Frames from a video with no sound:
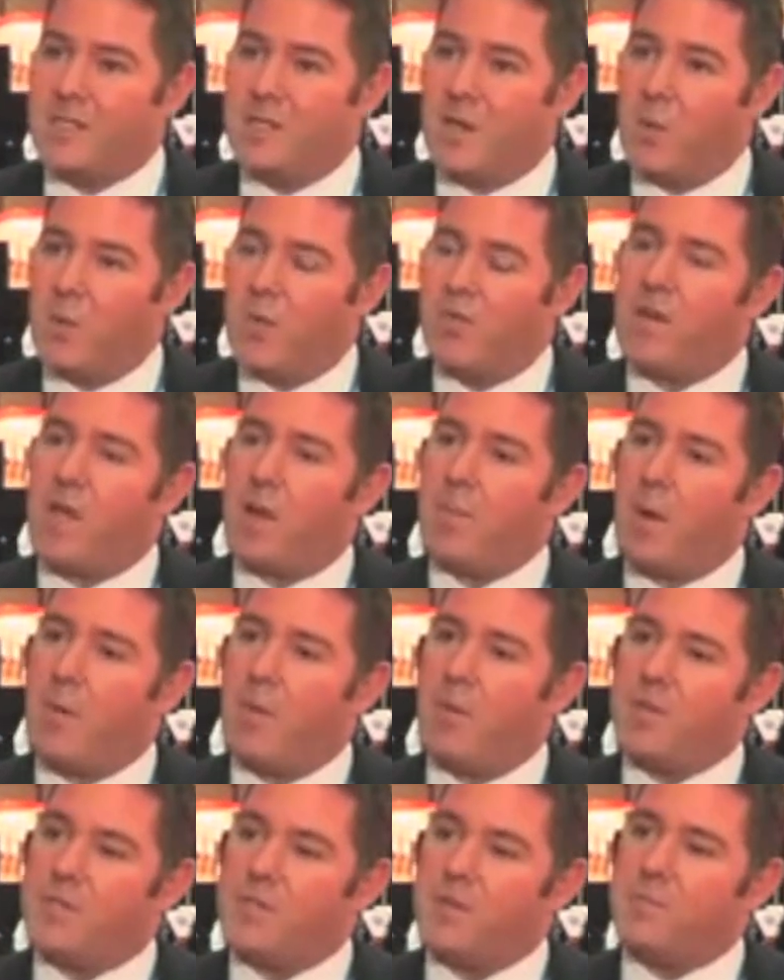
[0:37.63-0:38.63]
so we've come
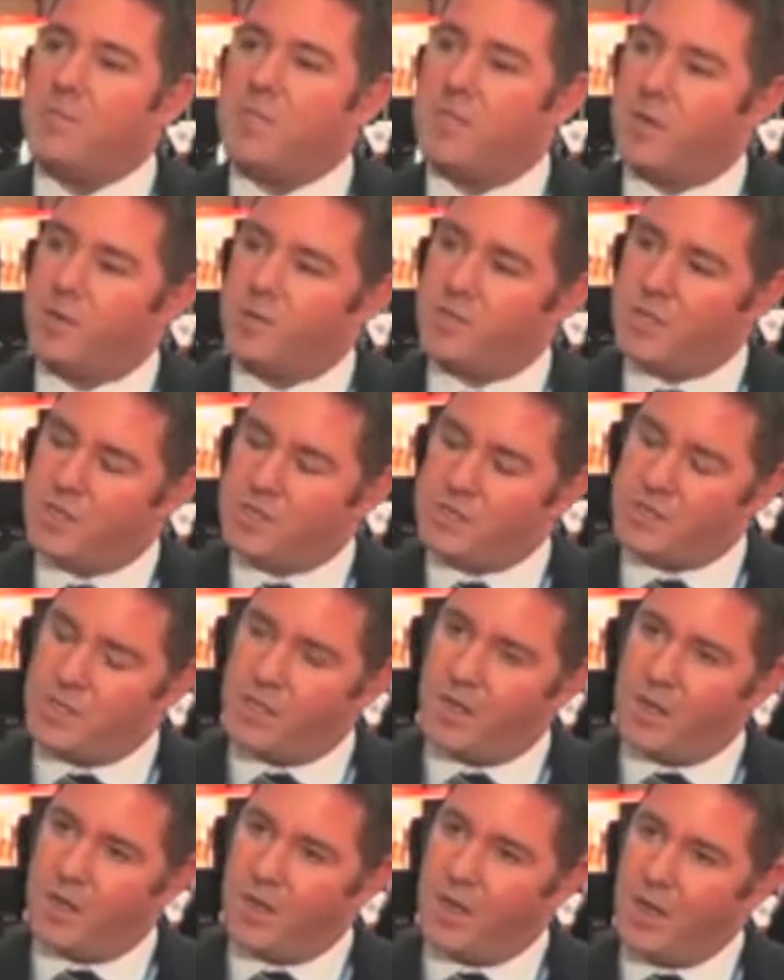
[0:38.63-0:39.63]
up with some solutions
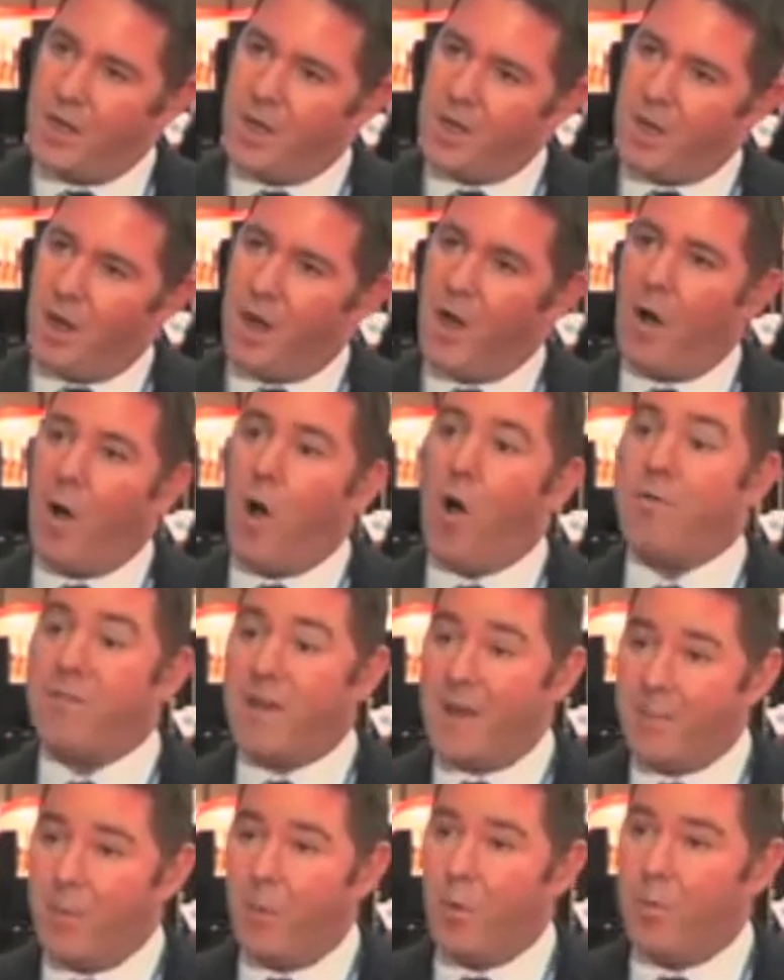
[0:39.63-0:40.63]
that are
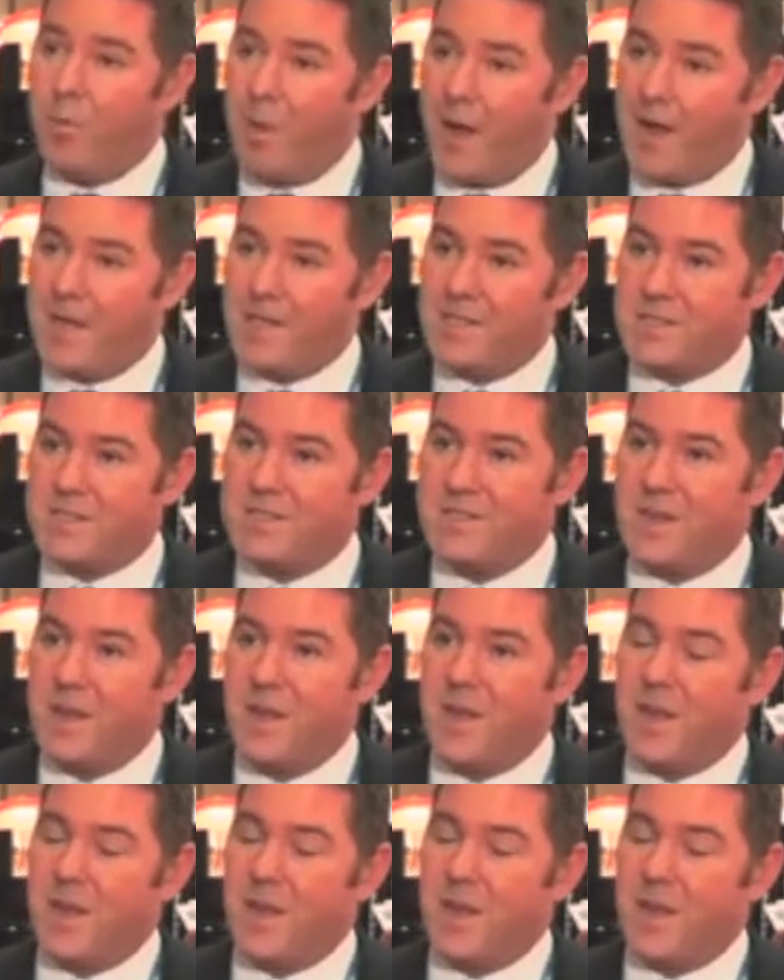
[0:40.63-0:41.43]
off-airport based.